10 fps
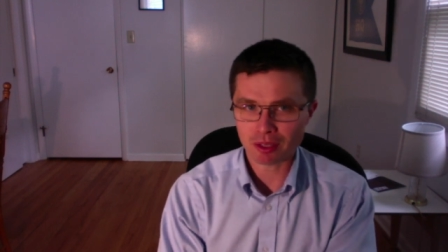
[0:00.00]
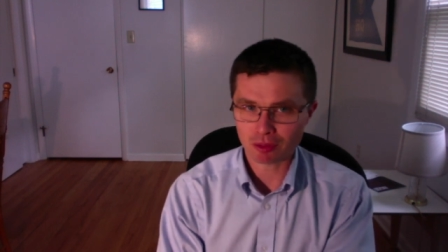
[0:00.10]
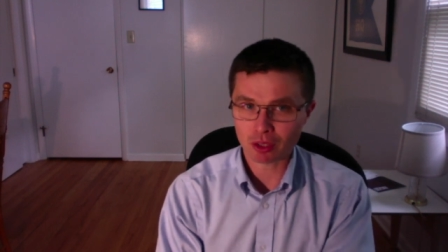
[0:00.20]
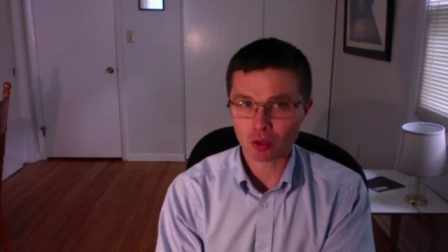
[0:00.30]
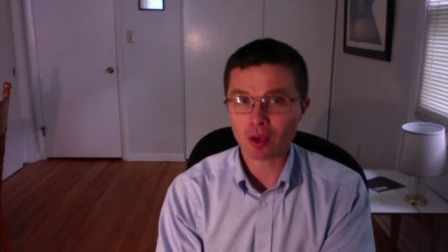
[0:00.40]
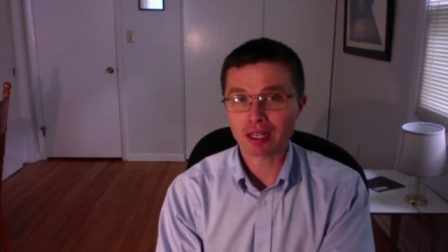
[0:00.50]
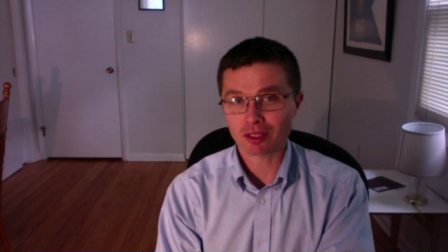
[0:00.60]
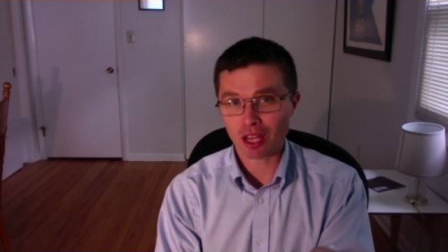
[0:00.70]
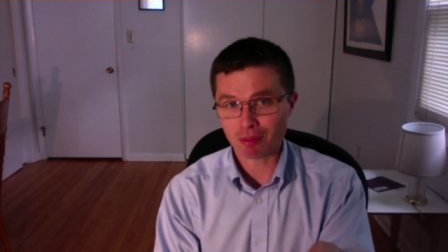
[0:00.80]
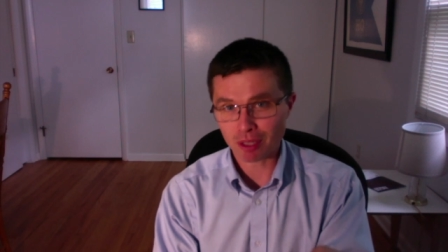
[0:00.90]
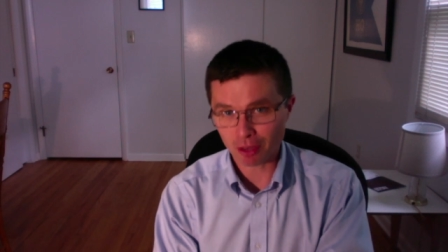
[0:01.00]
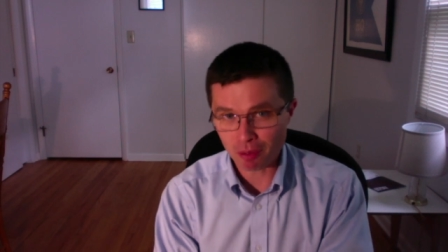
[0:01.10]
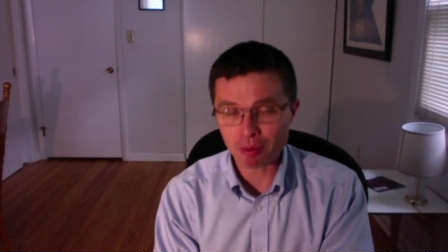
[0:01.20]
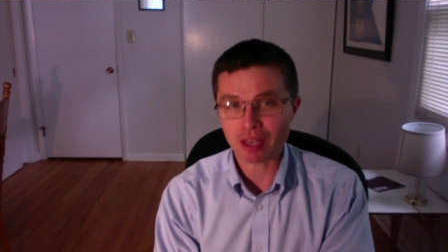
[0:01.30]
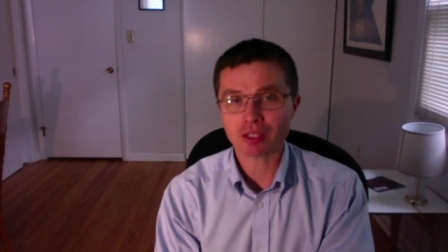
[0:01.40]
this queen is named
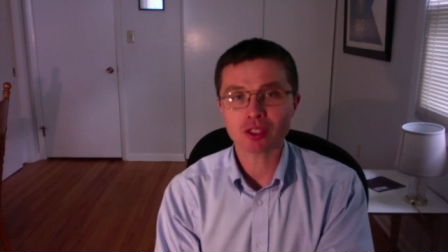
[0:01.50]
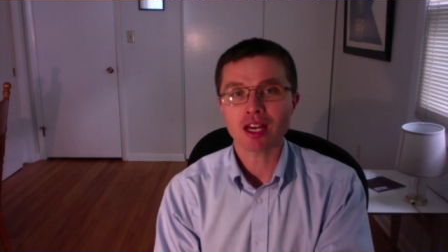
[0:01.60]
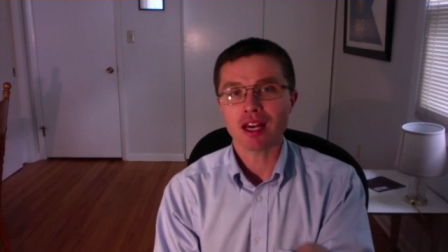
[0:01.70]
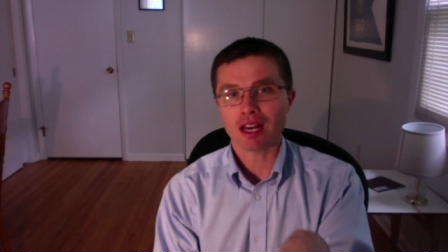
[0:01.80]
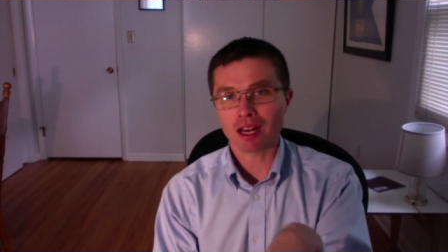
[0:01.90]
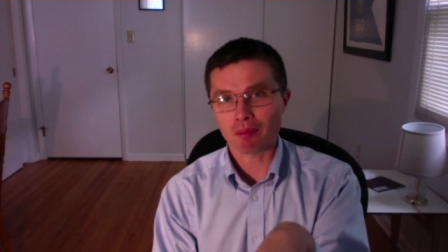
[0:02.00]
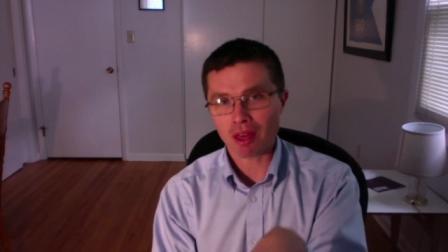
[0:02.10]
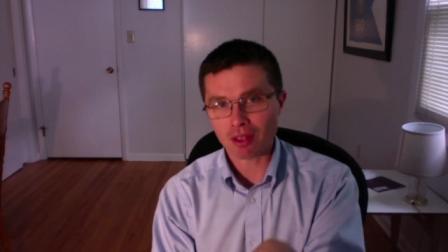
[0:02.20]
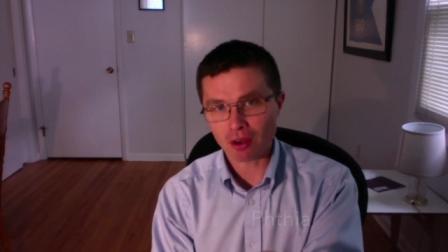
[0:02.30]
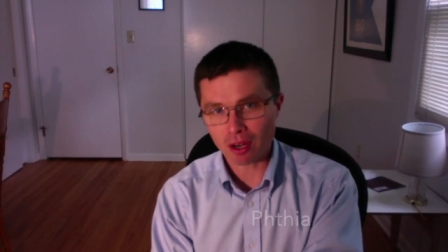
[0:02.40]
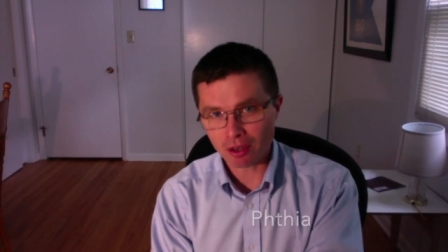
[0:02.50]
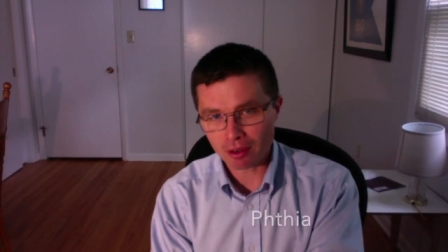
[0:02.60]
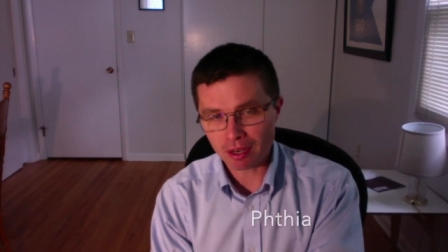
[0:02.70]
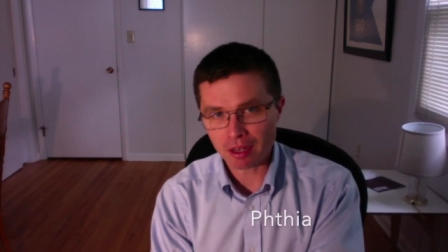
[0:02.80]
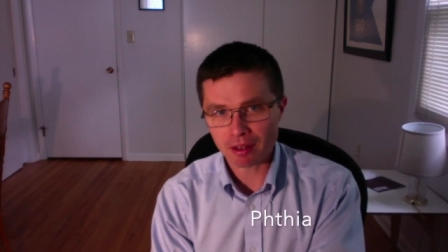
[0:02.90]
Olympias, and the
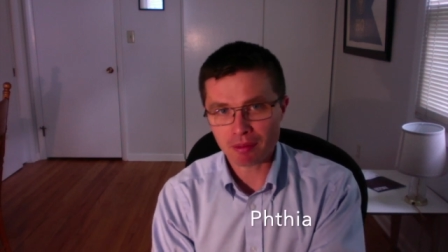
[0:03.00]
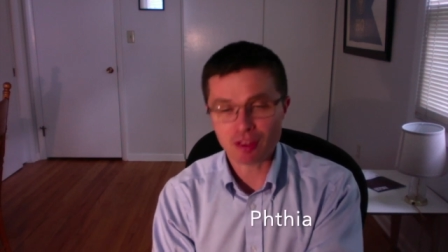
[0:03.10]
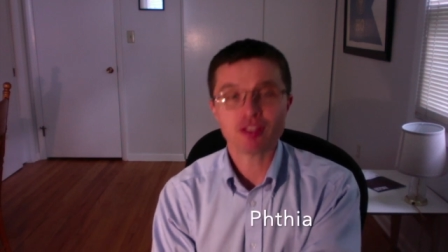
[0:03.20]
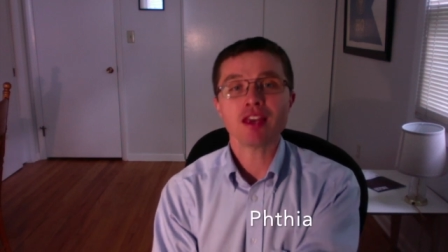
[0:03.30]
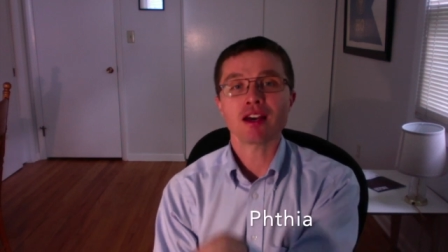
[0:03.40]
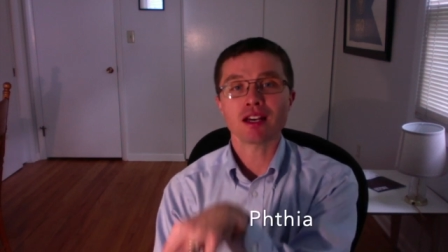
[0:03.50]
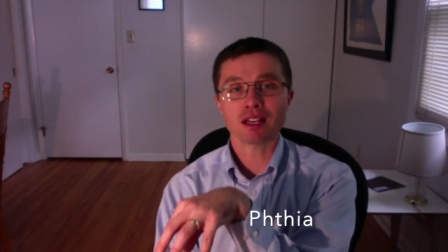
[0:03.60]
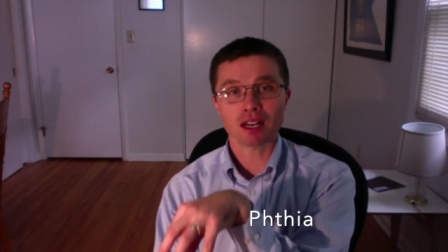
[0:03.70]
daughter Pythia